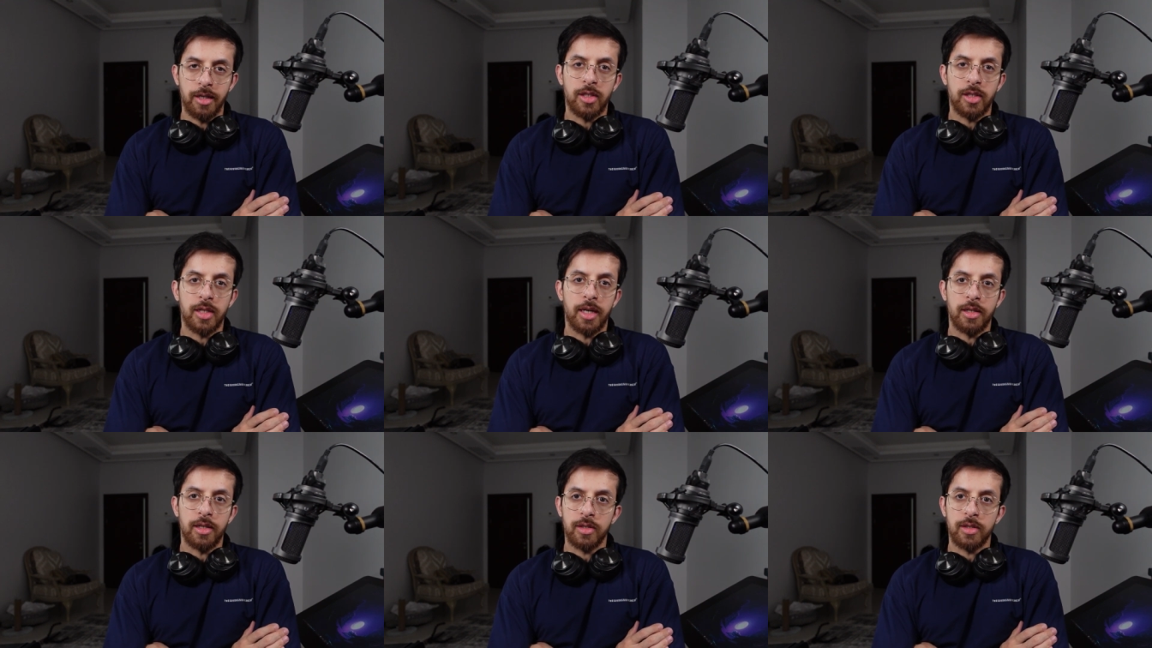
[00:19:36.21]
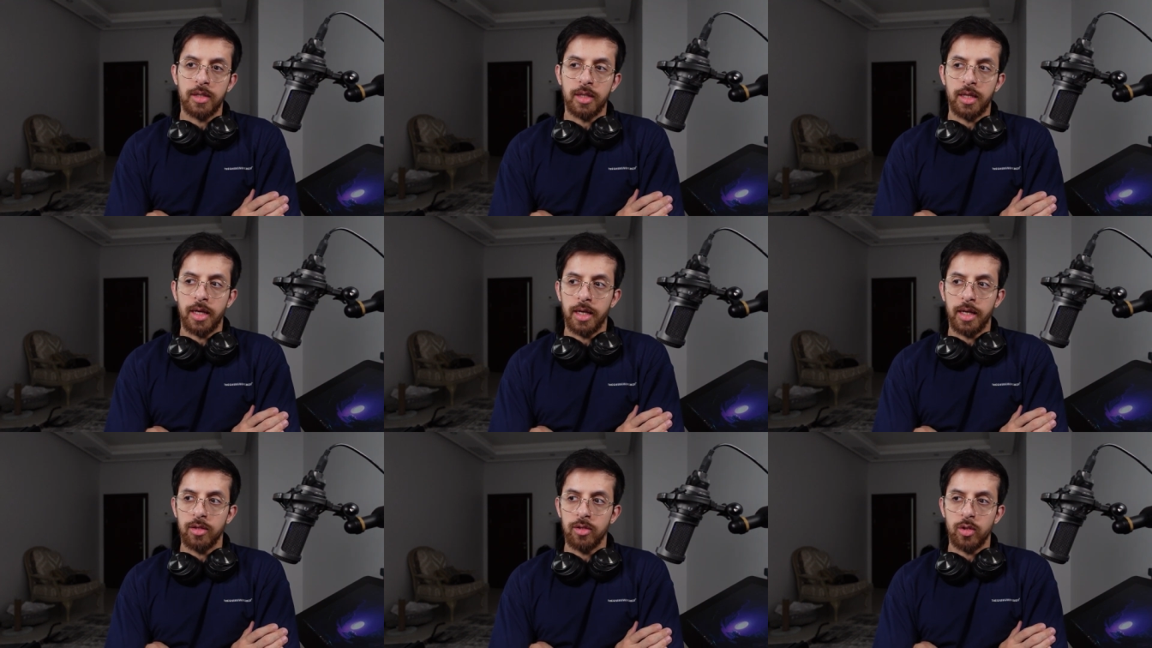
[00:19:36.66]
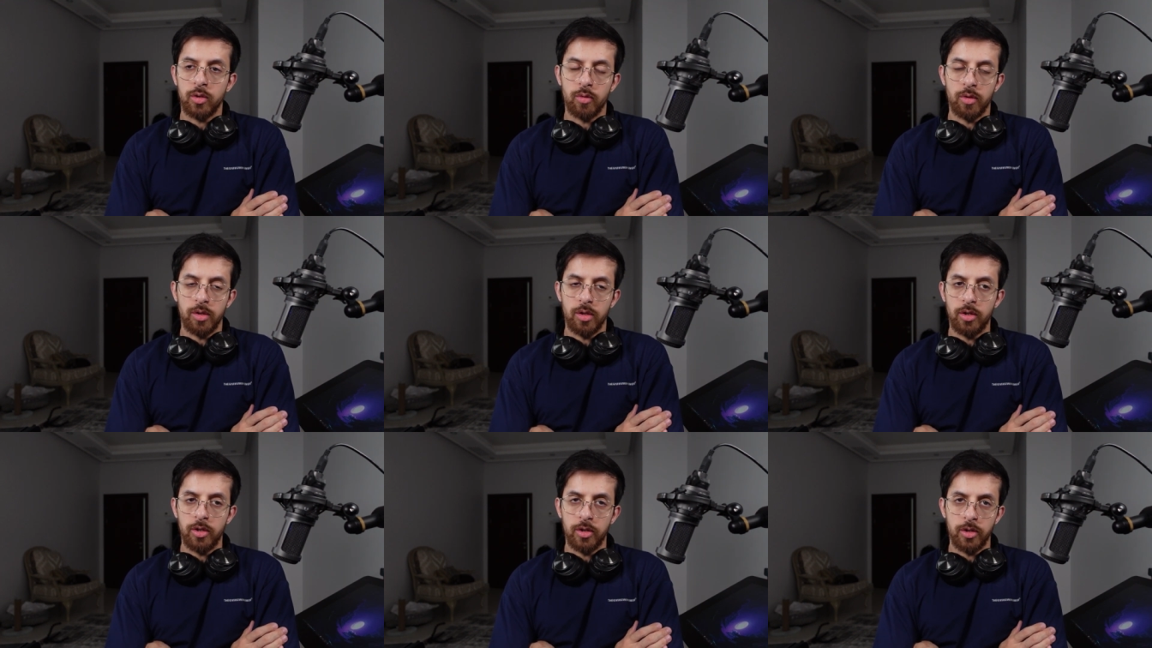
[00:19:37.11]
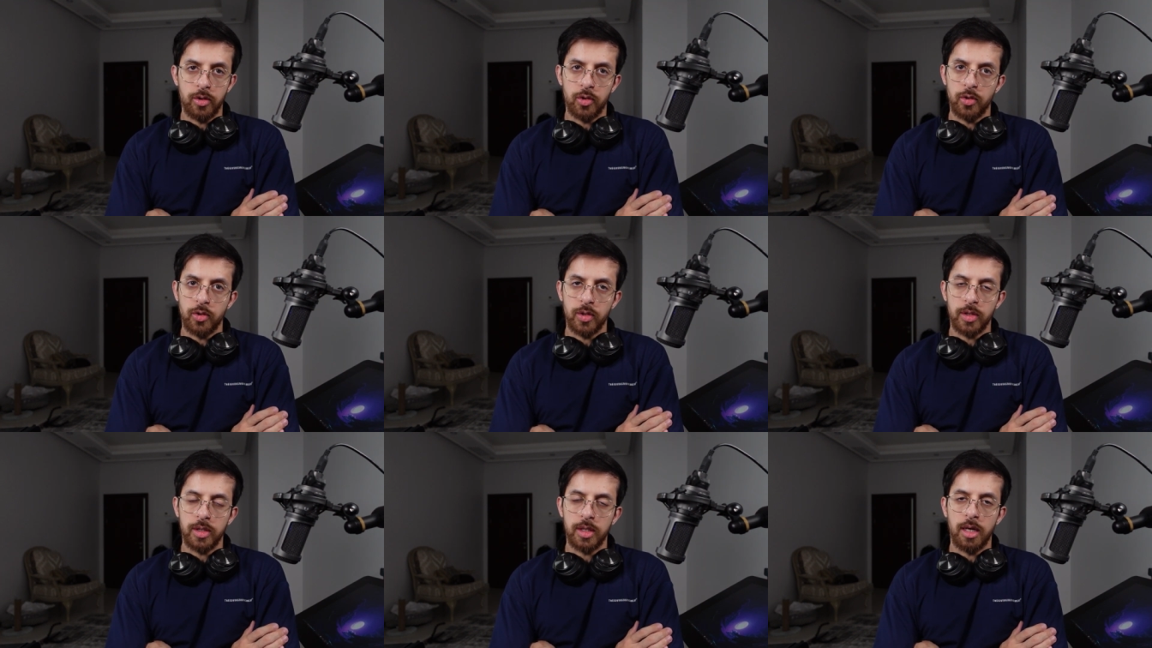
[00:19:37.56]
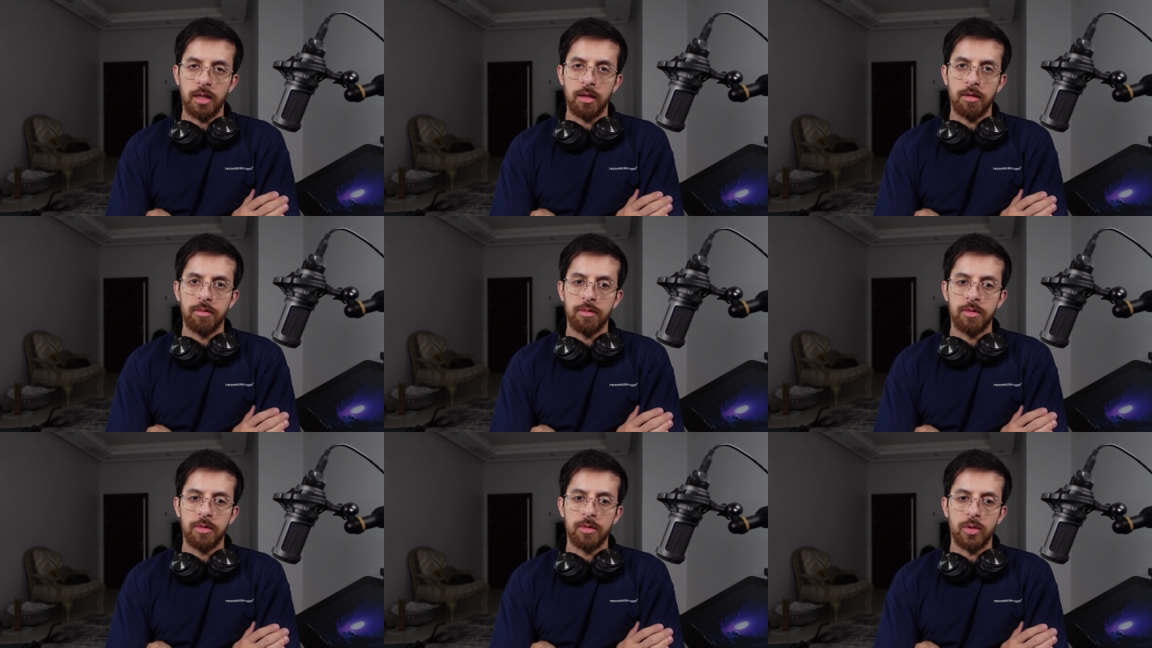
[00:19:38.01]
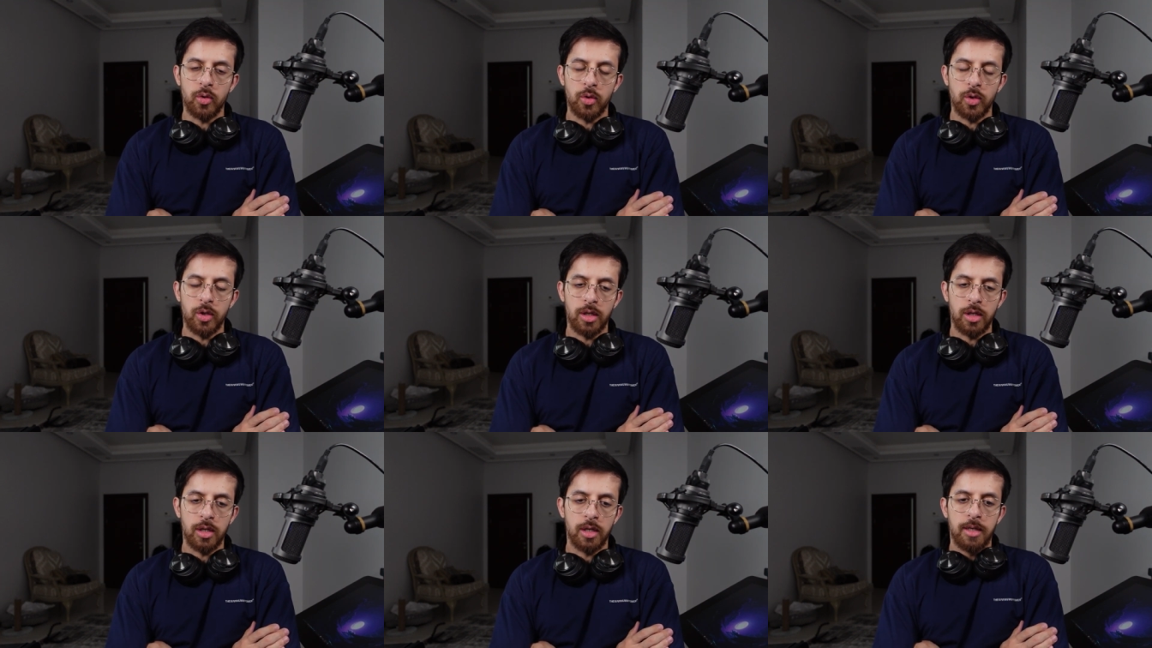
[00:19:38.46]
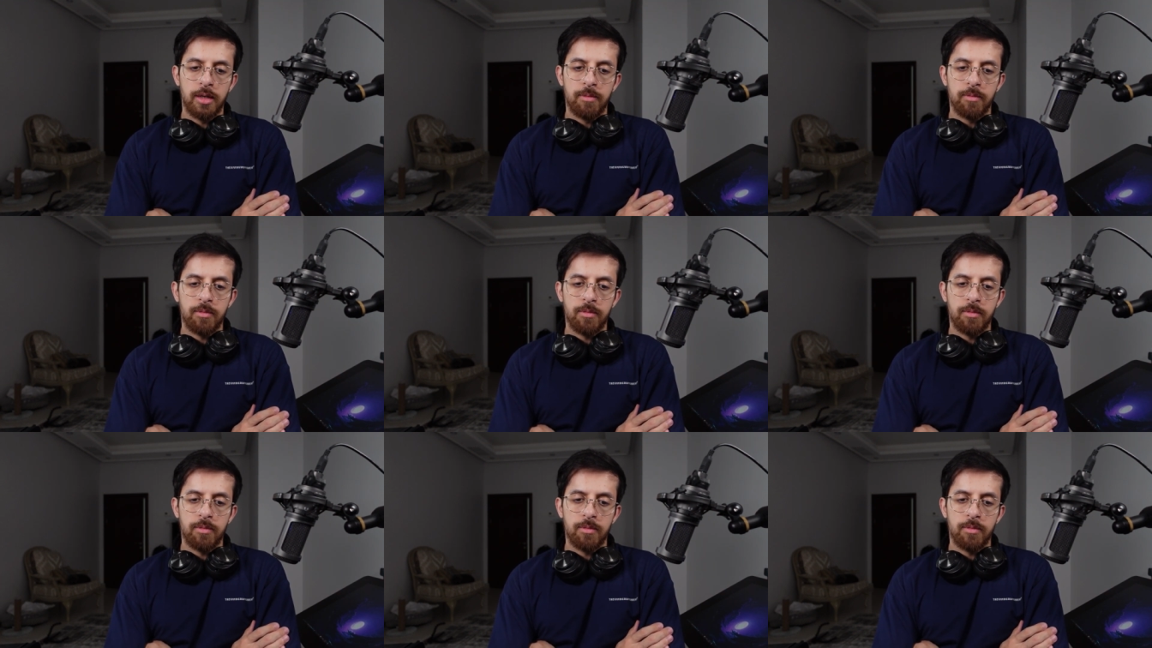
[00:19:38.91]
chance that you will hurt yourself or